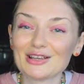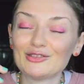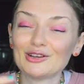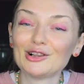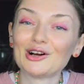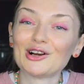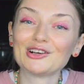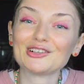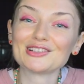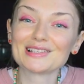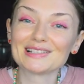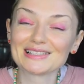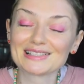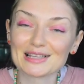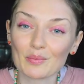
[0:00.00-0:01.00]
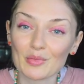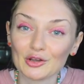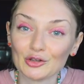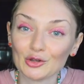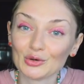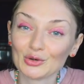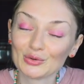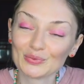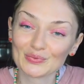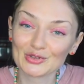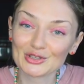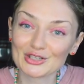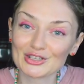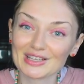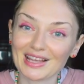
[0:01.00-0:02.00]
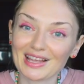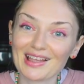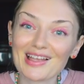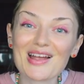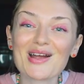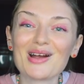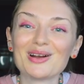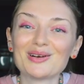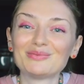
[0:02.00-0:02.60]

if you learned something new today,